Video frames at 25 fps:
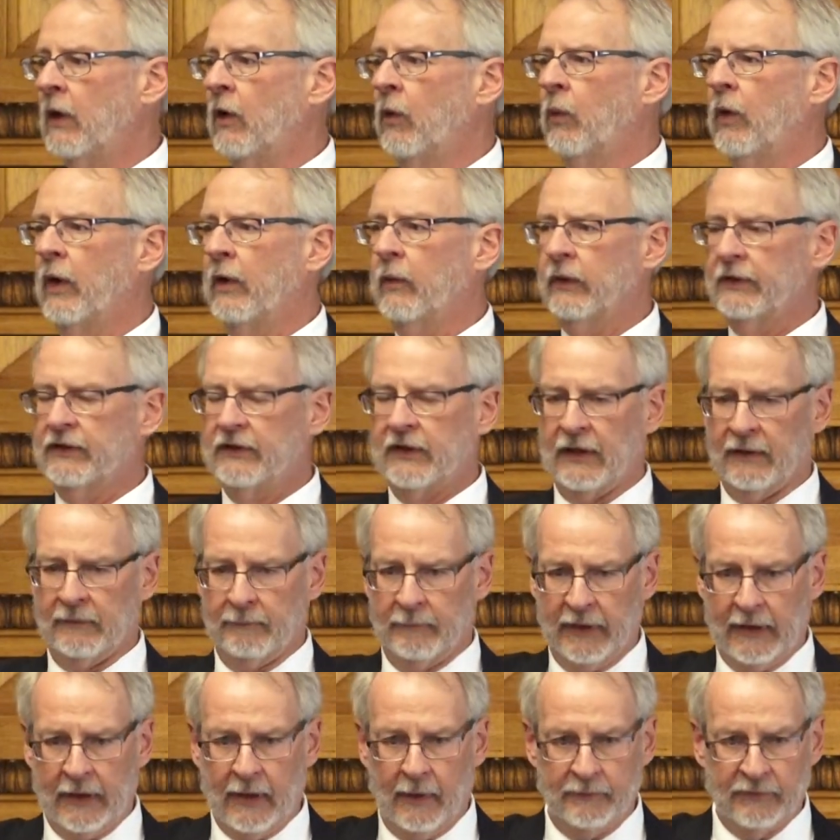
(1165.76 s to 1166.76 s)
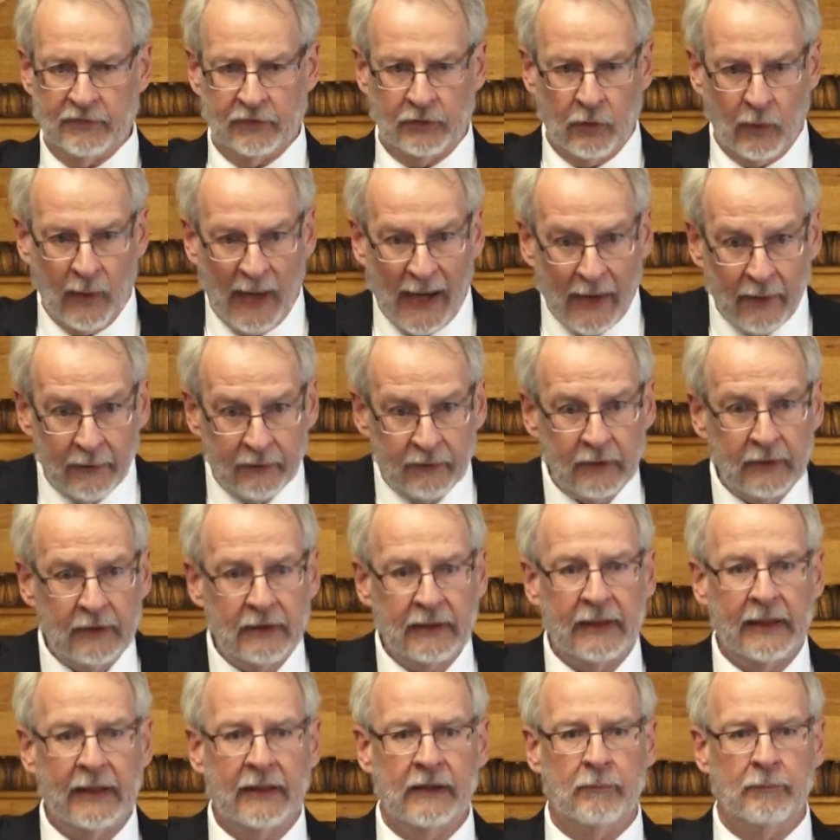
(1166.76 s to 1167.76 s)
where it becomes
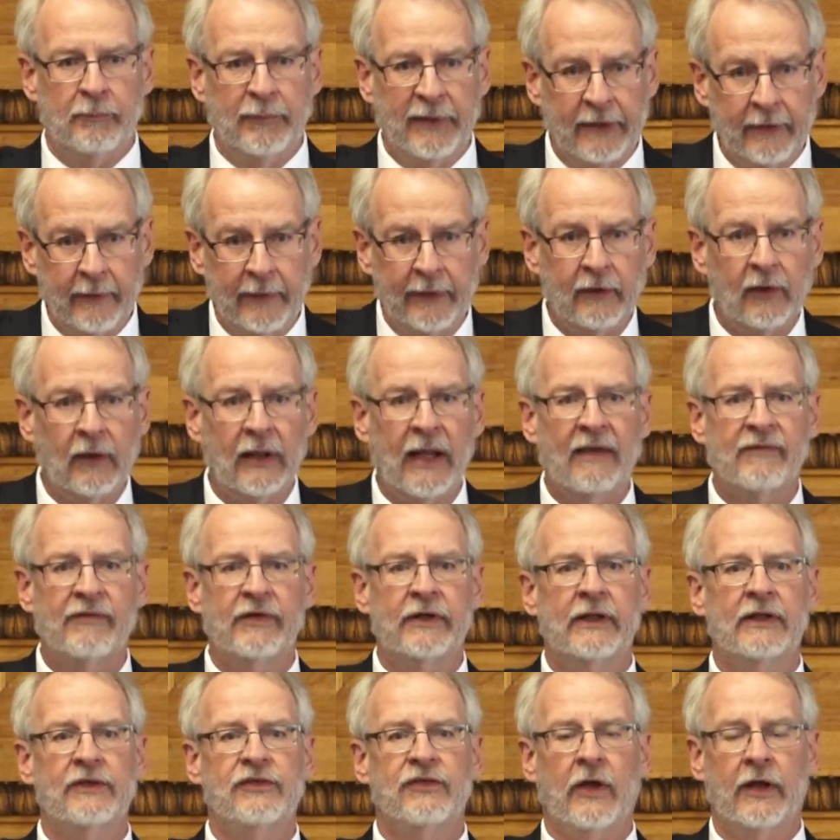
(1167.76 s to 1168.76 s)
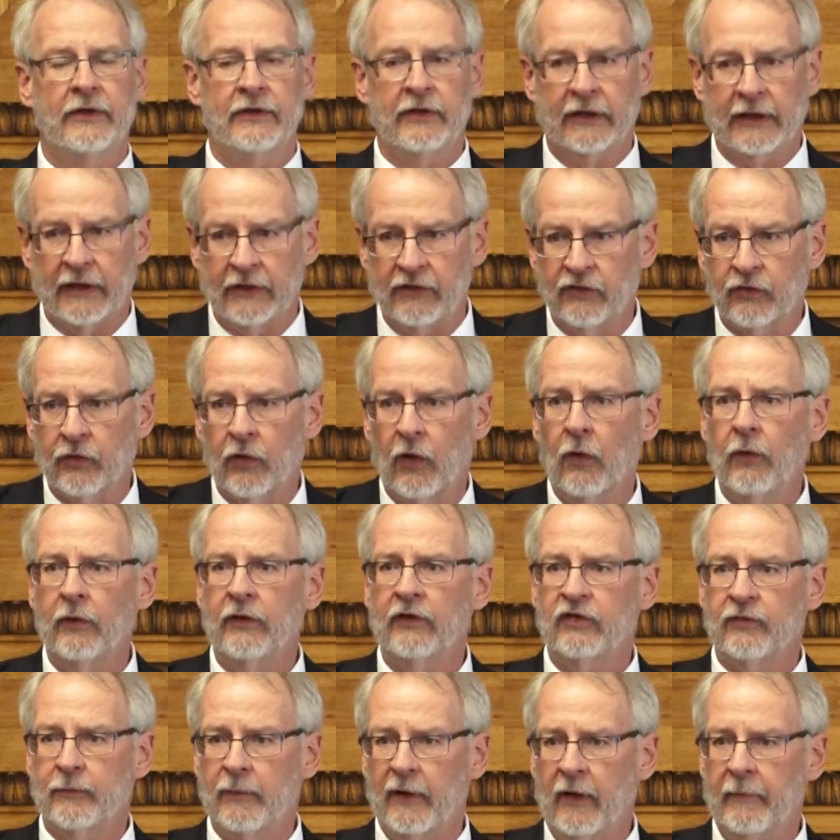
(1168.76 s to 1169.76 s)
grounded in empirical evidence under controlled
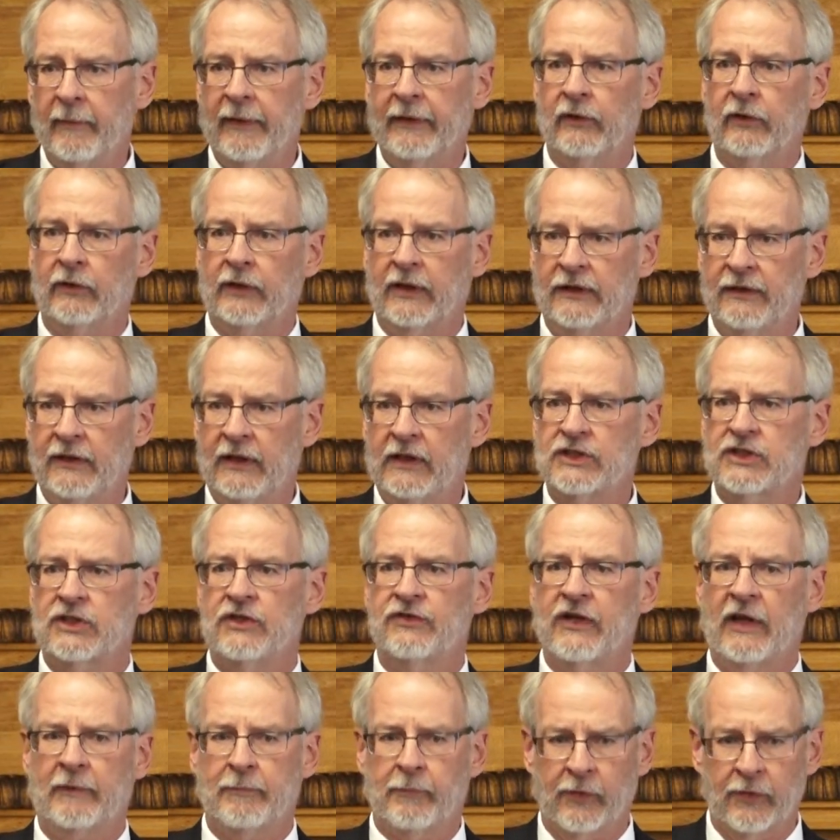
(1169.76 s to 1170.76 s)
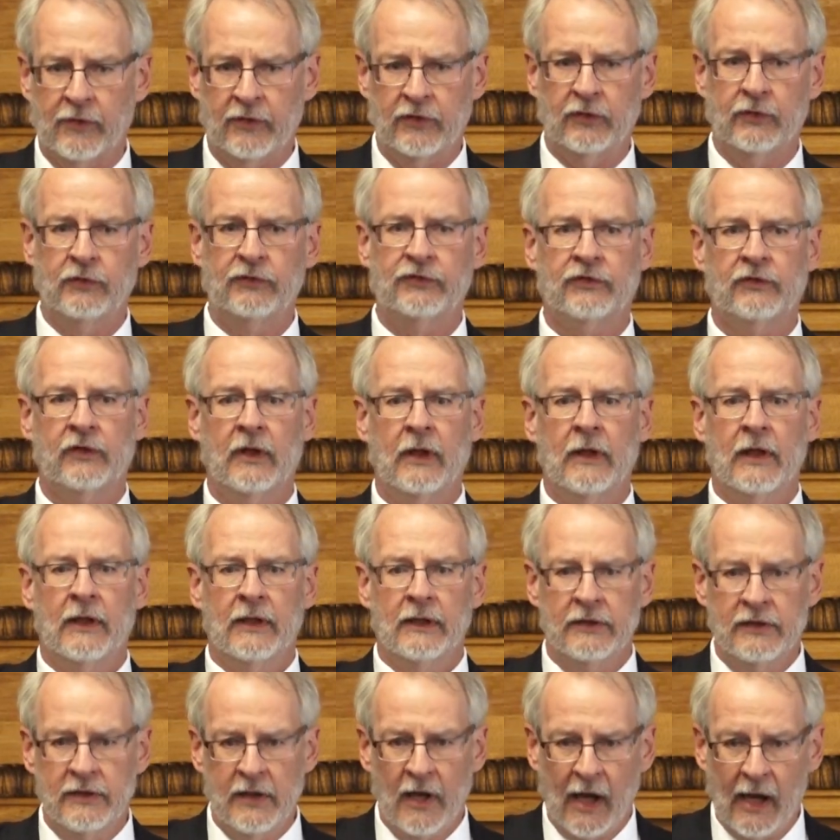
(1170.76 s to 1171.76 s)
experimental conditions that produce
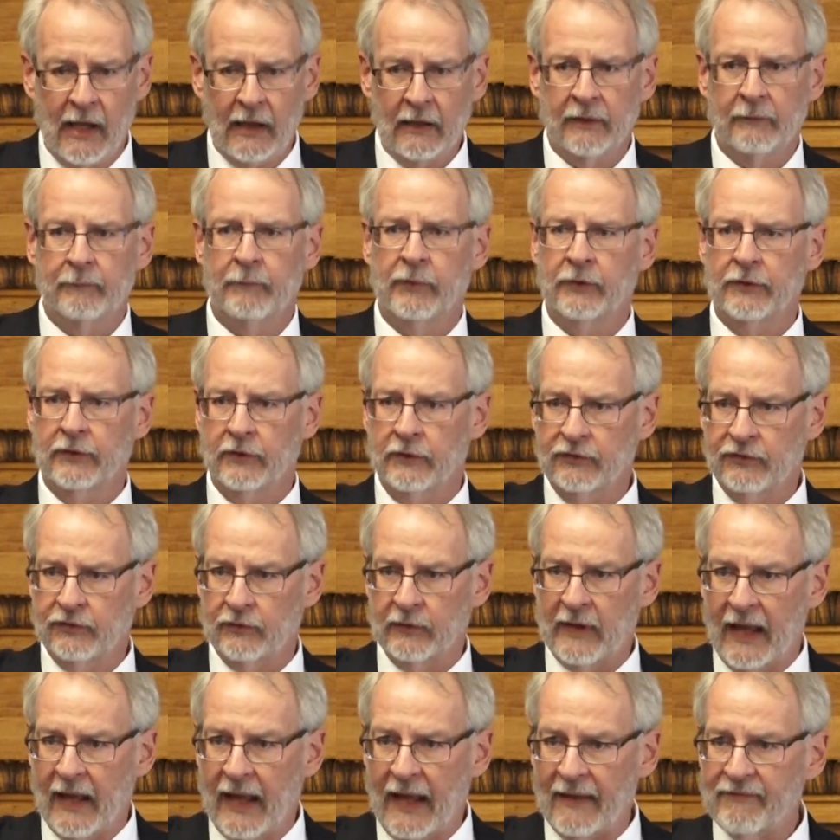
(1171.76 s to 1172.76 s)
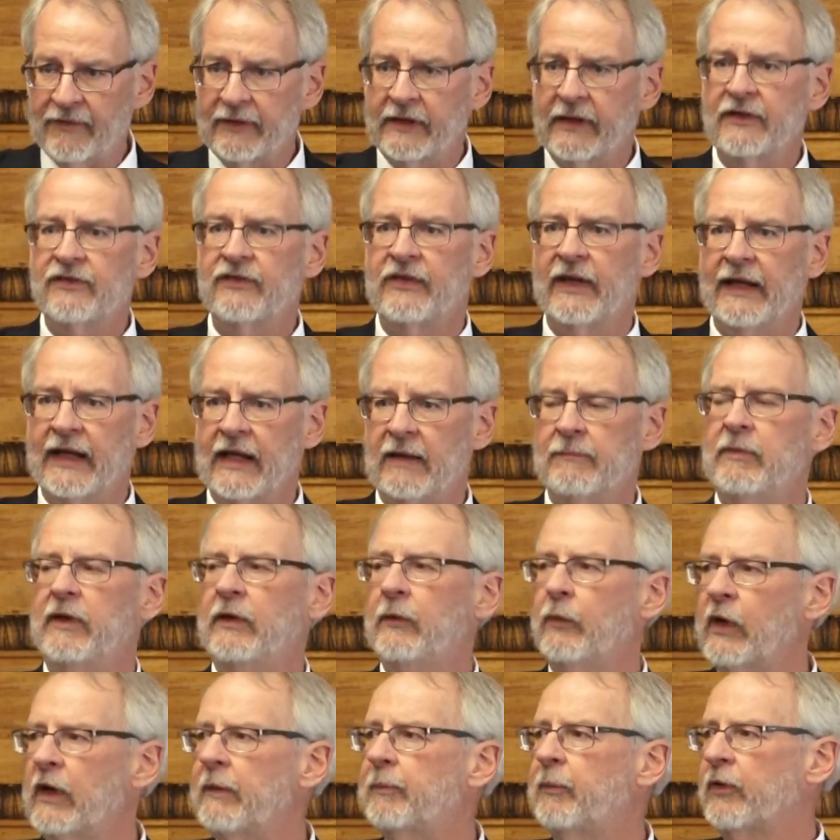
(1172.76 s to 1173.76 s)
evidence that can be
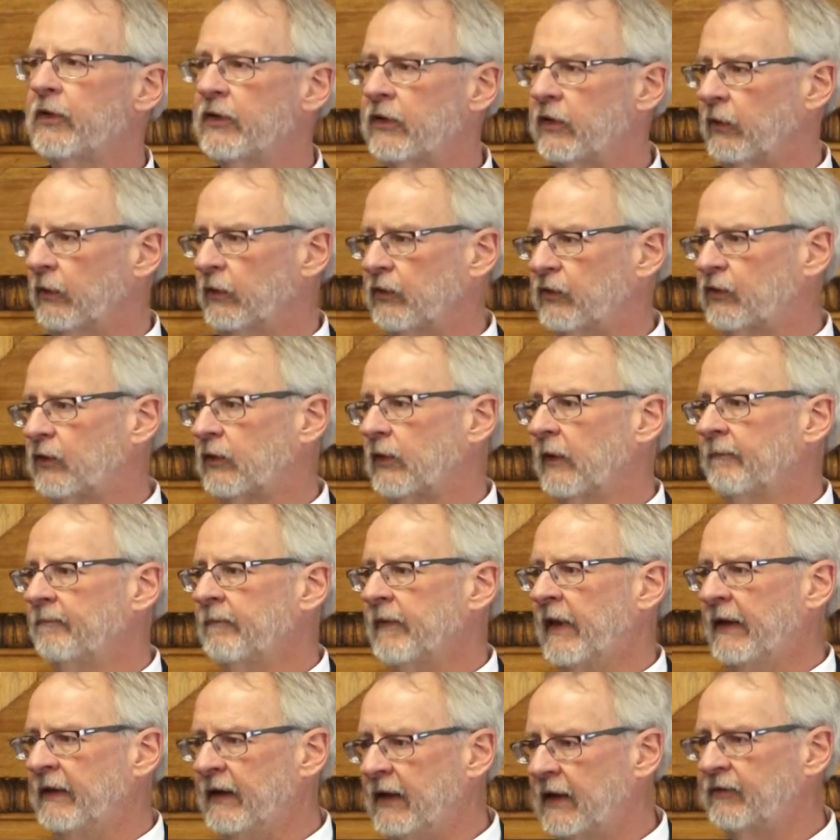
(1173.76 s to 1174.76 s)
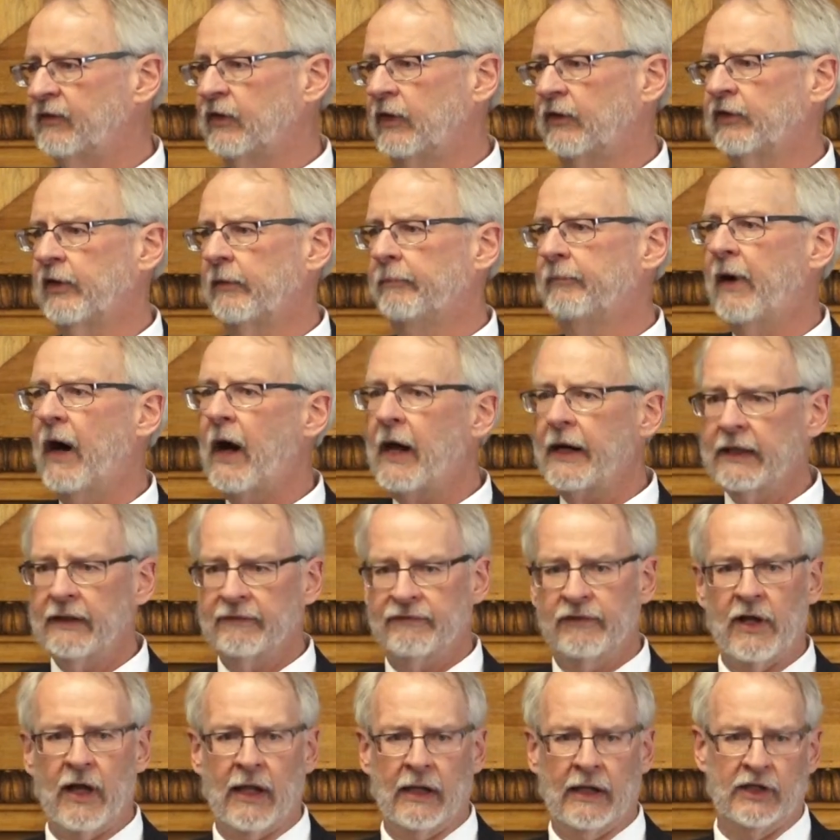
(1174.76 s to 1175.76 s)
reproduced and gives us a body
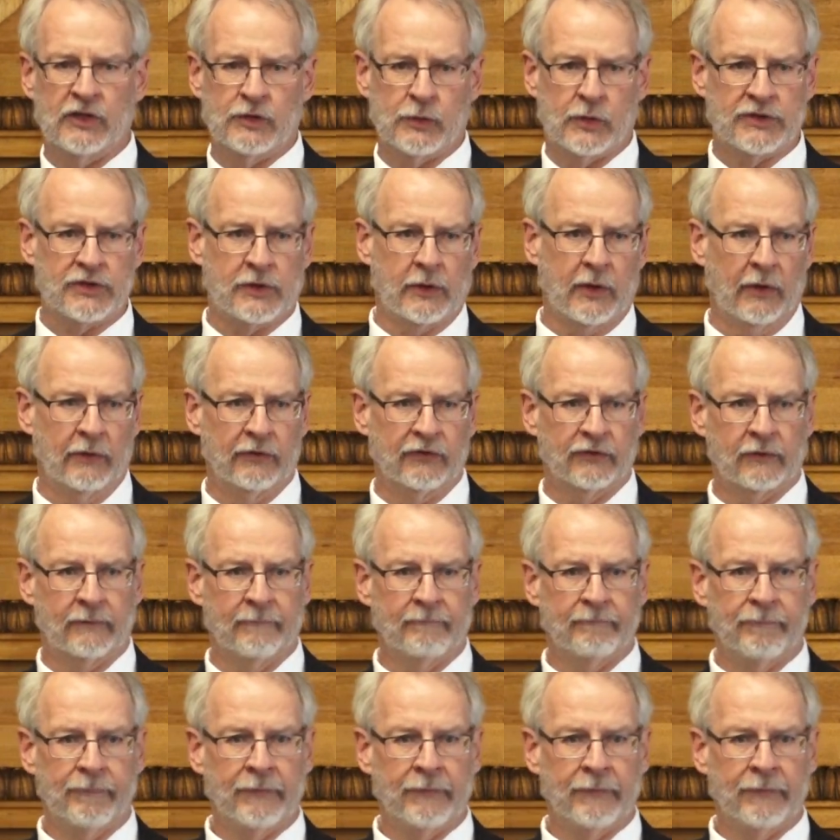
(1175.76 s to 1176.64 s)
of knowledge which grows.